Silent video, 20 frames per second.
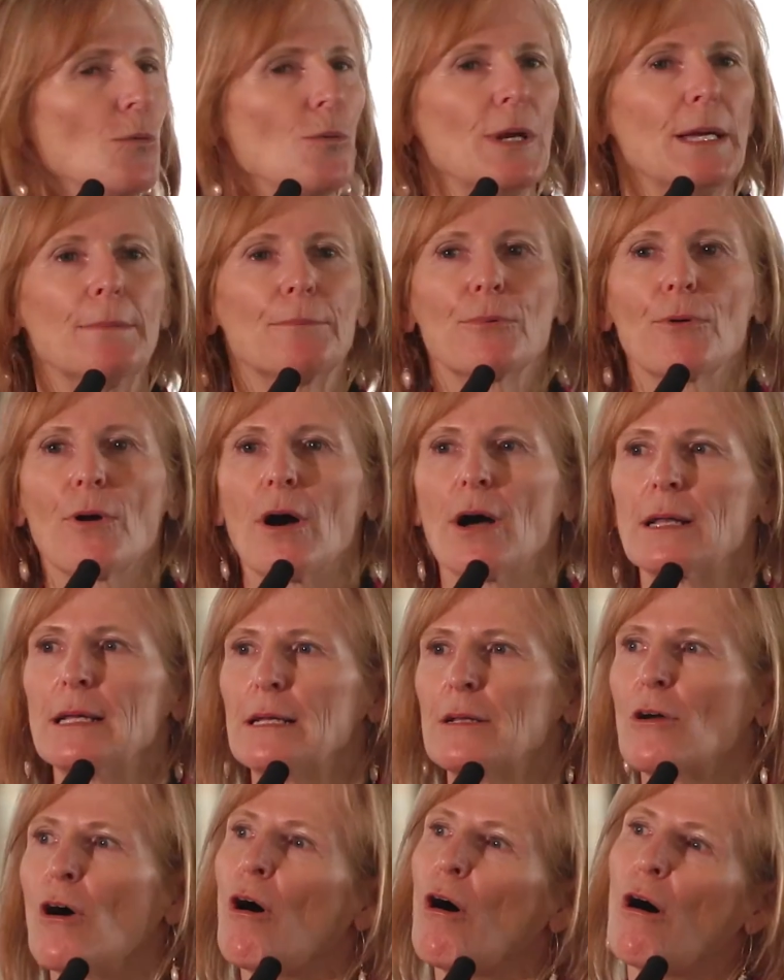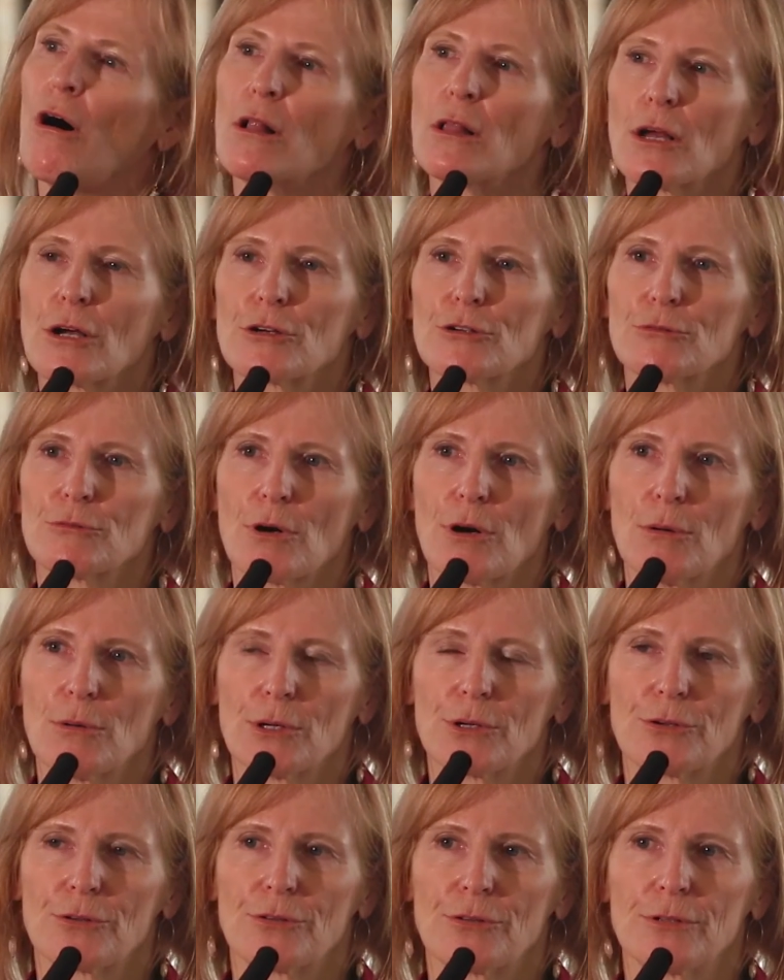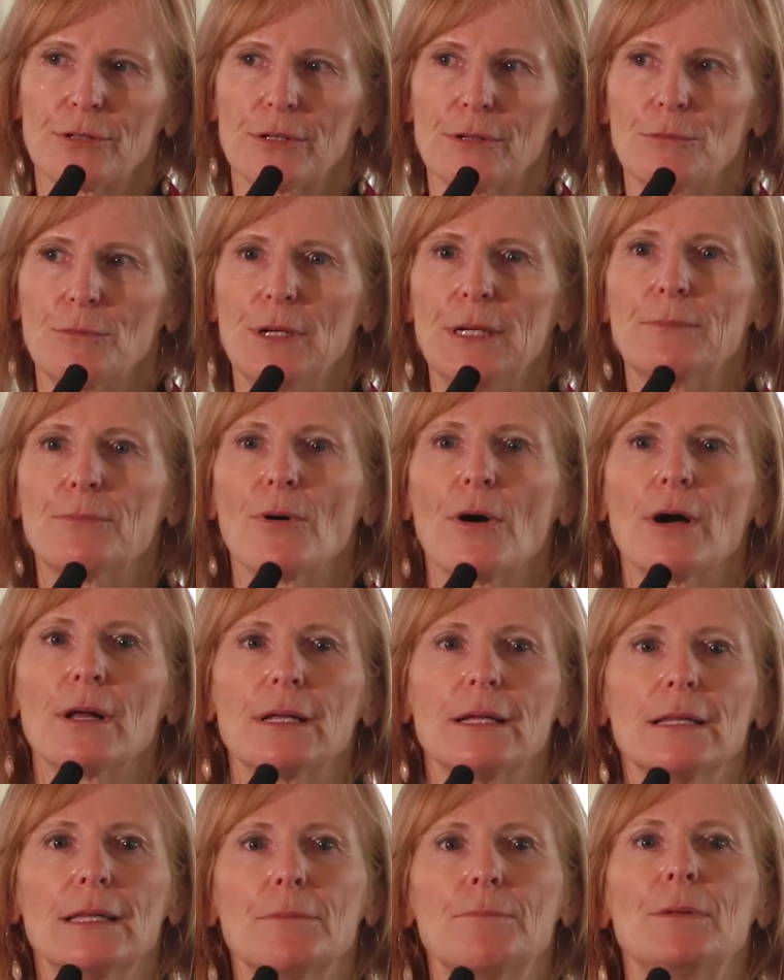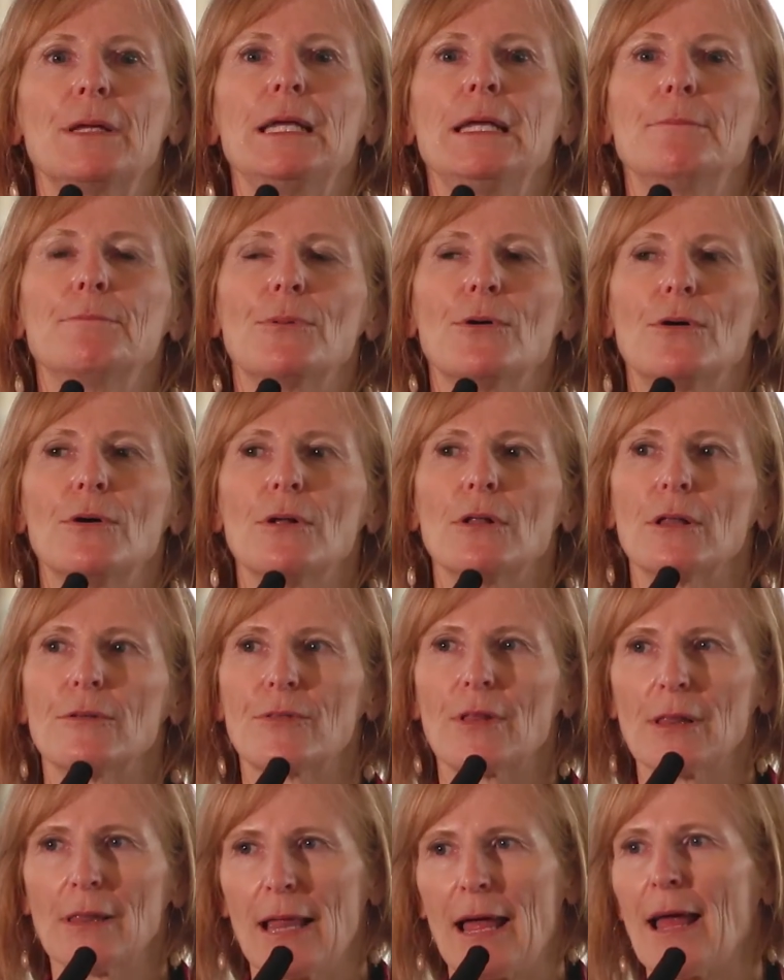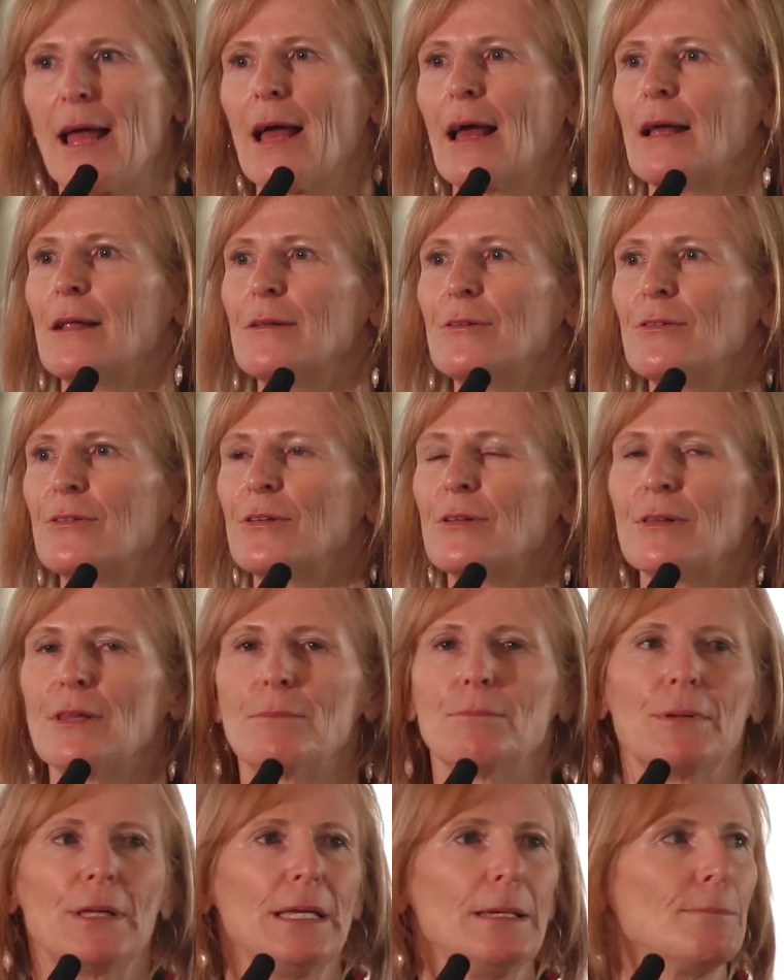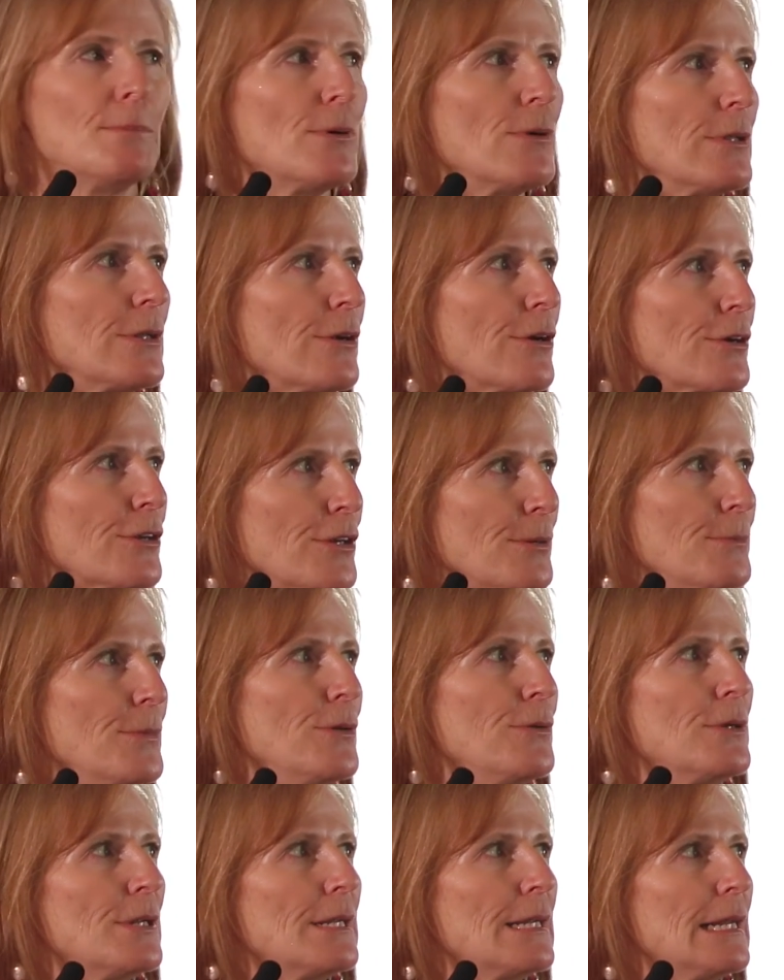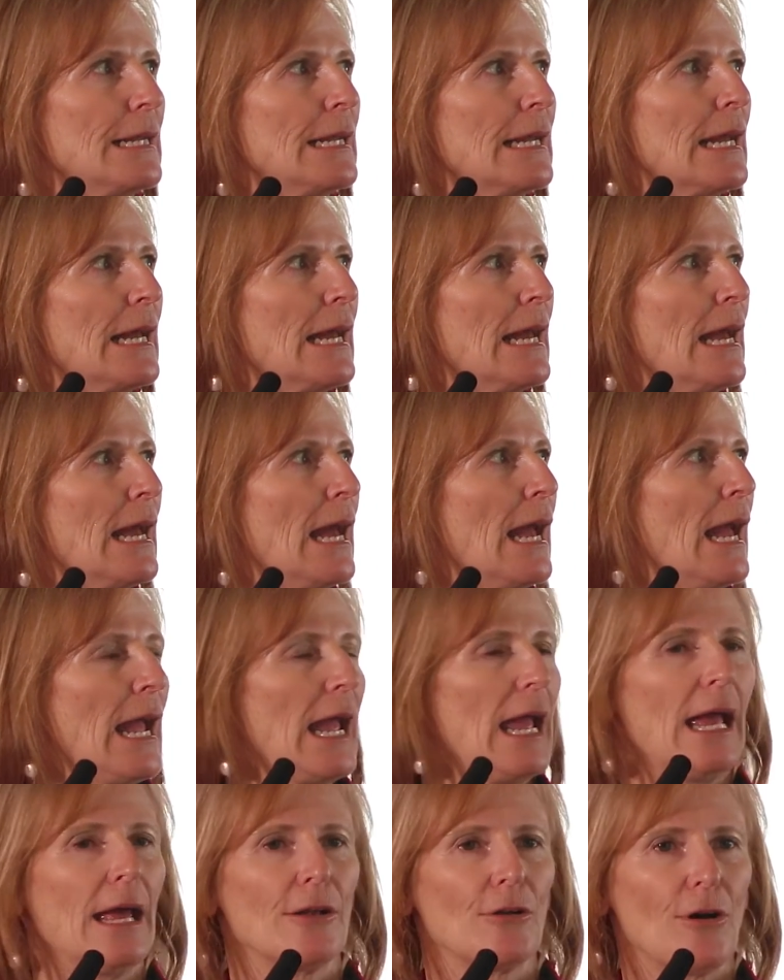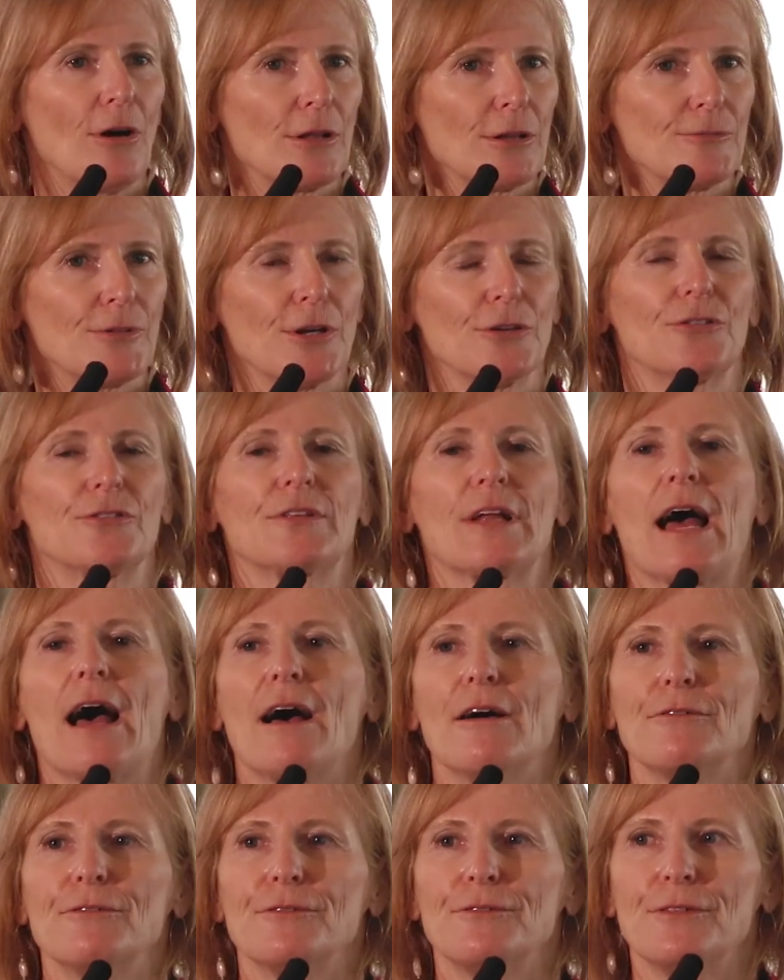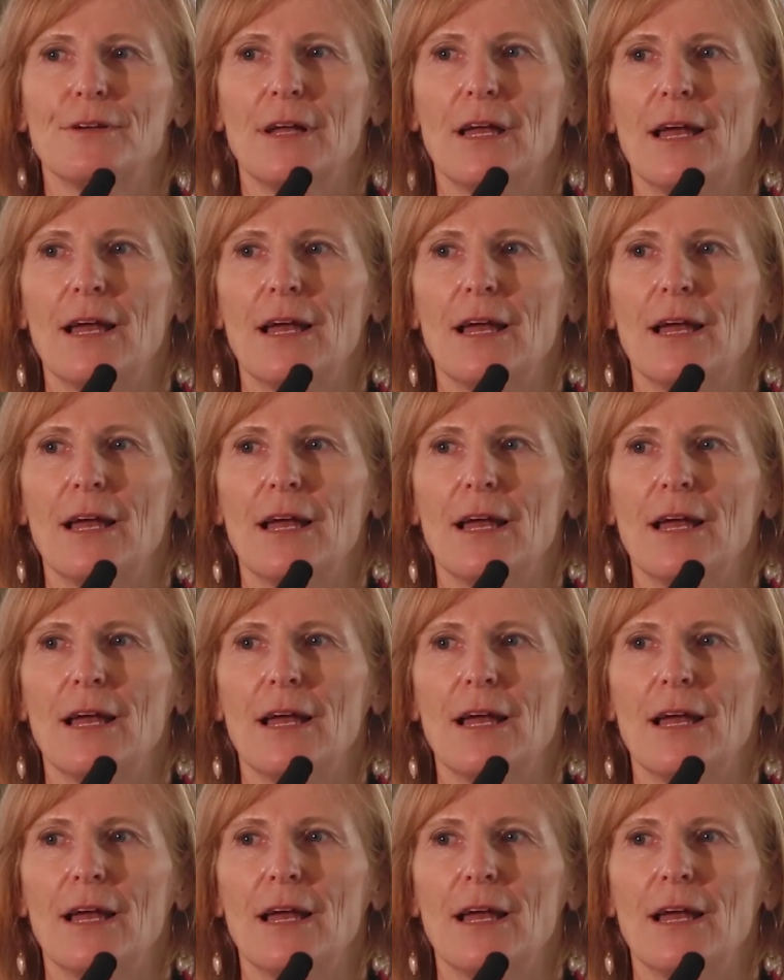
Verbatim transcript: We brought in all our growers. We brought in the people of the land, the people in our community, and all of our staff.